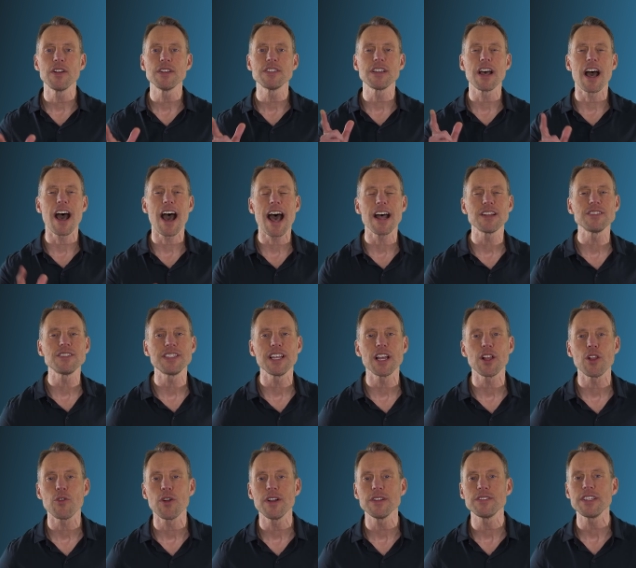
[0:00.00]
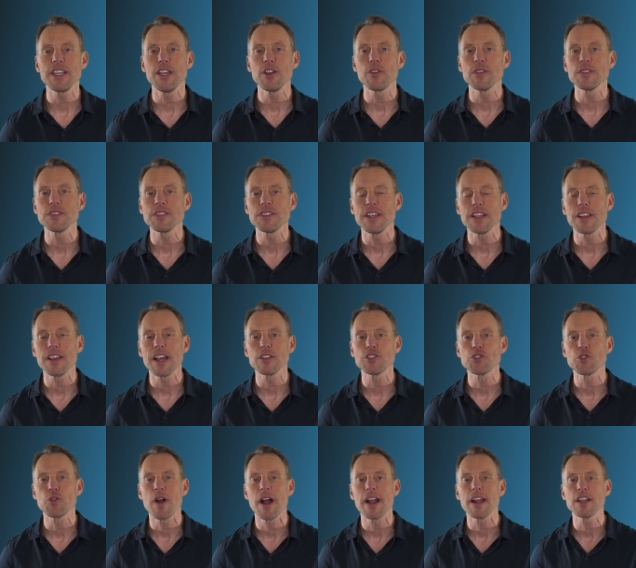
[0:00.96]
It's a hot seller at TRC
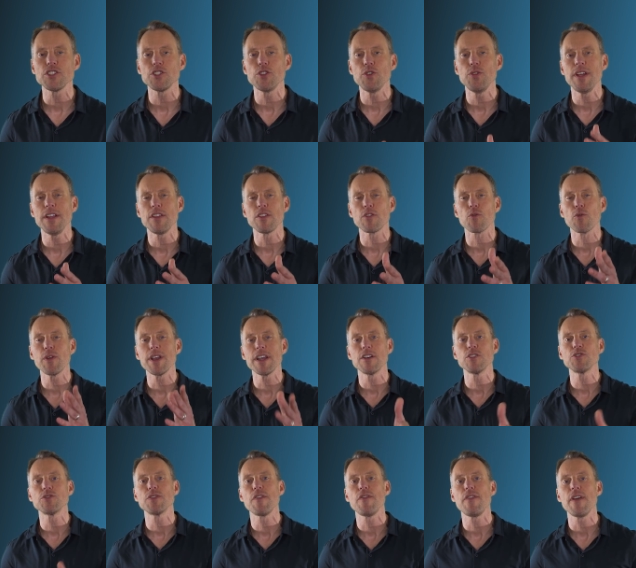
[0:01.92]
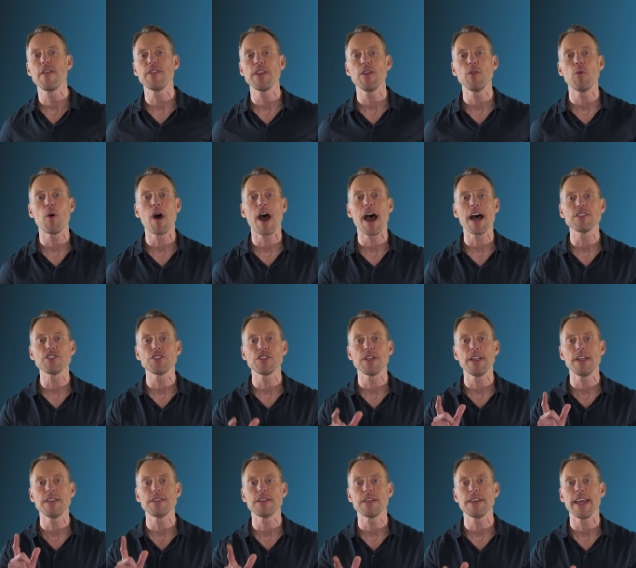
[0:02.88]
Electronics. You need 350 watts. You
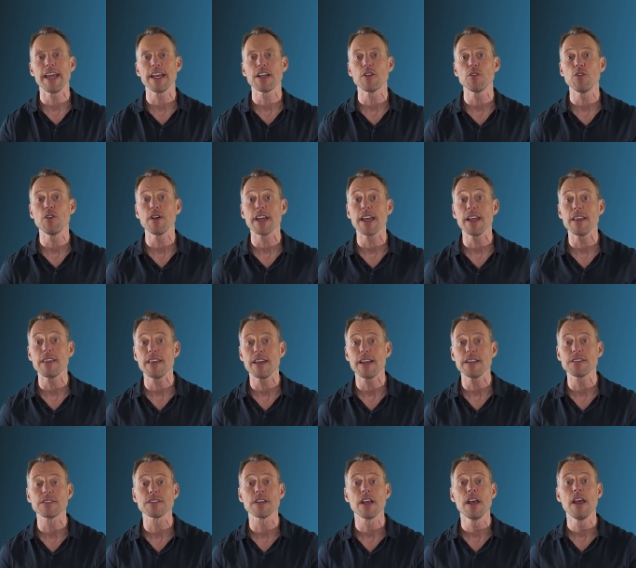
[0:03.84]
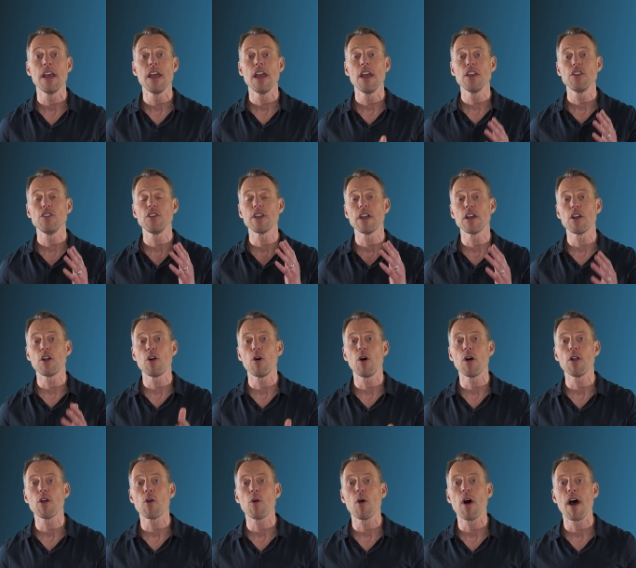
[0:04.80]
need to take a look at this you can
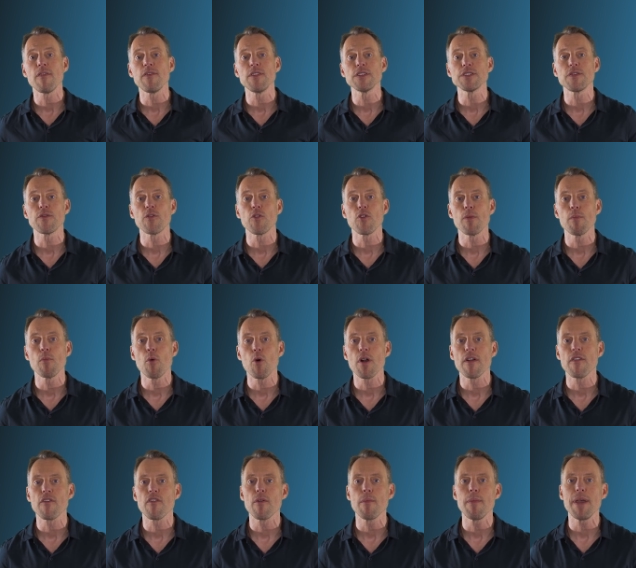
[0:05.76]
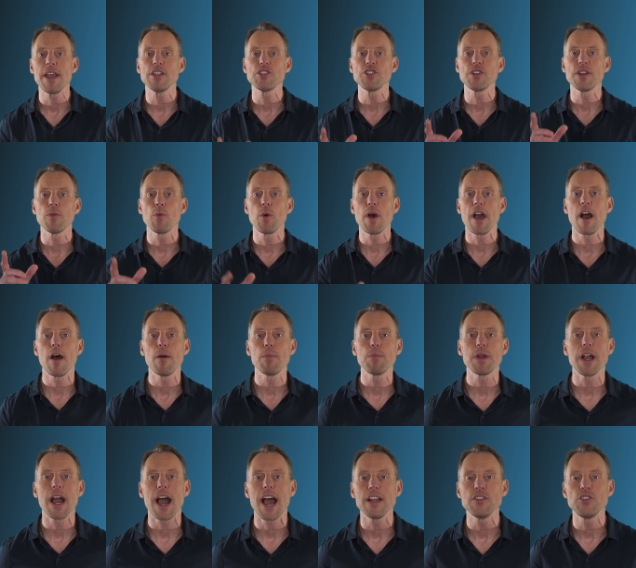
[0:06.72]
call our office for more information and we'll
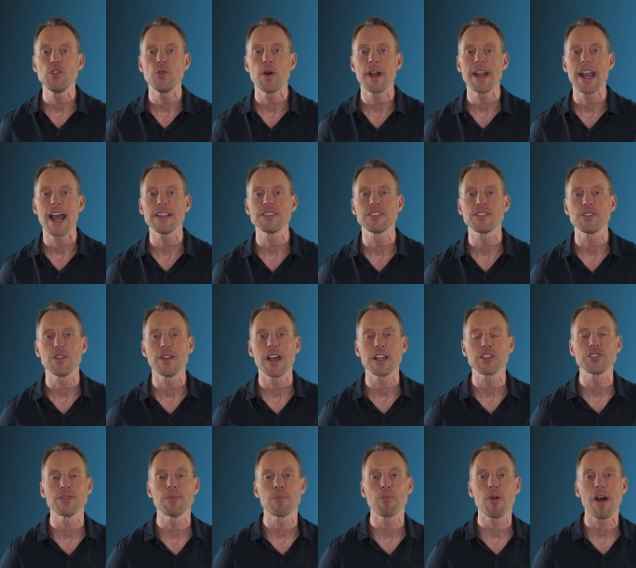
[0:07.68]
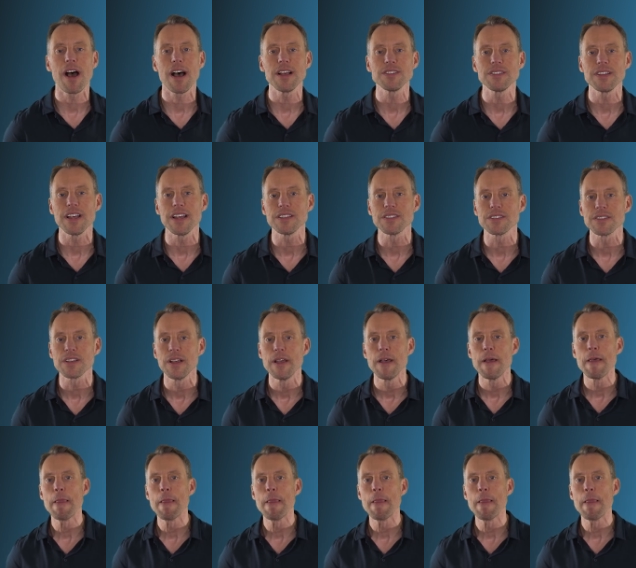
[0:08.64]
help guide you on that selection process.